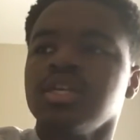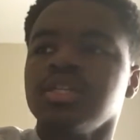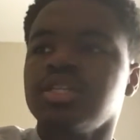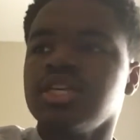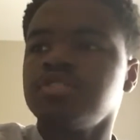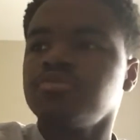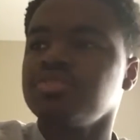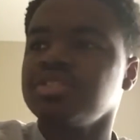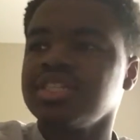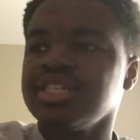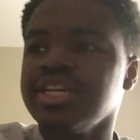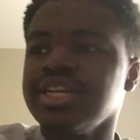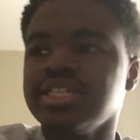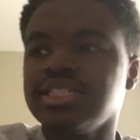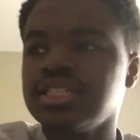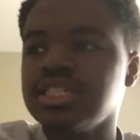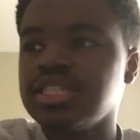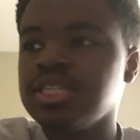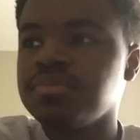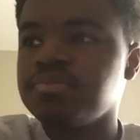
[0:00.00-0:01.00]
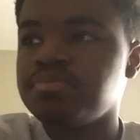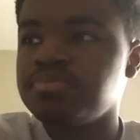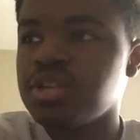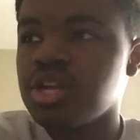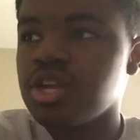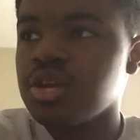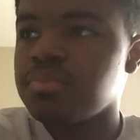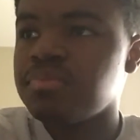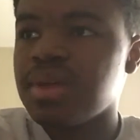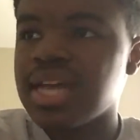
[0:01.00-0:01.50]
This was easily
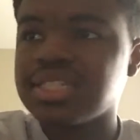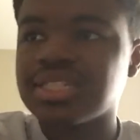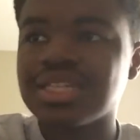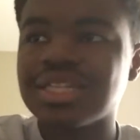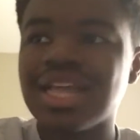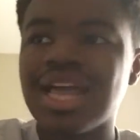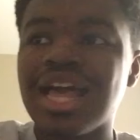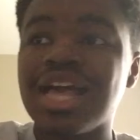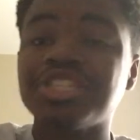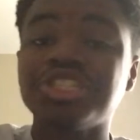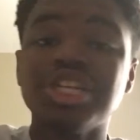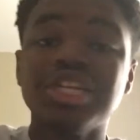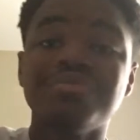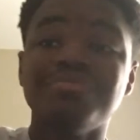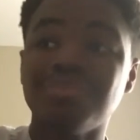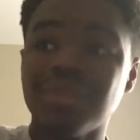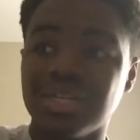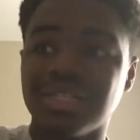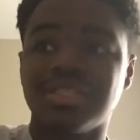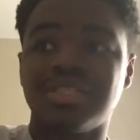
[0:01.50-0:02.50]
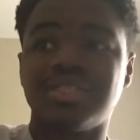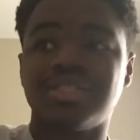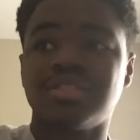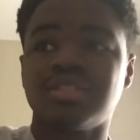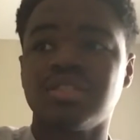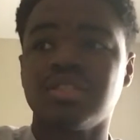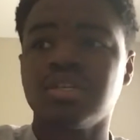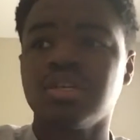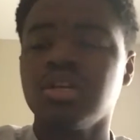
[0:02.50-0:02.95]
their best clash in months,